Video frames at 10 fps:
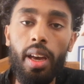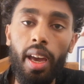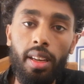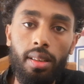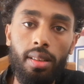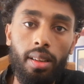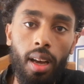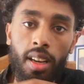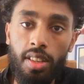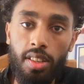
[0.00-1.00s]
and
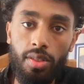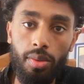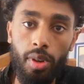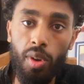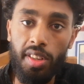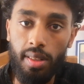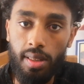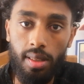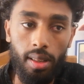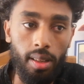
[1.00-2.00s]
access
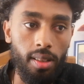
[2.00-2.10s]
requests.